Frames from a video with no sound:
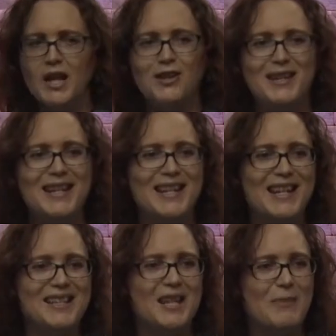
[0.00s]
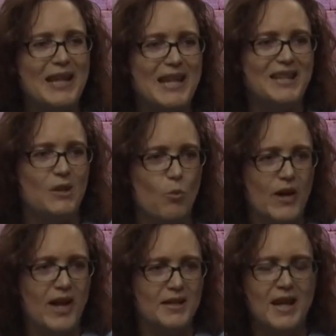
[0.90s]
You need to get some easy
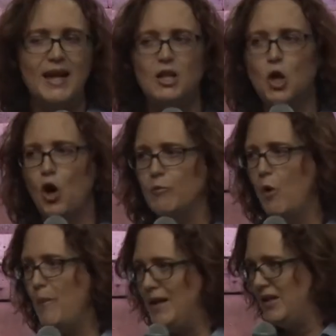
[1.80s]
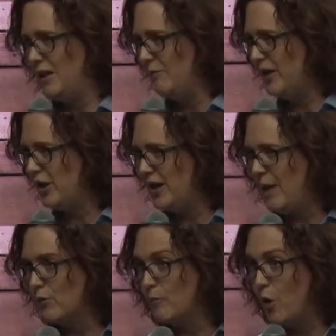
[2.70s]
wins. It's called momentum. Tell your
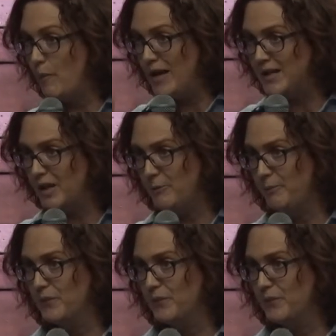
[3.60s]
neighbor, momentum.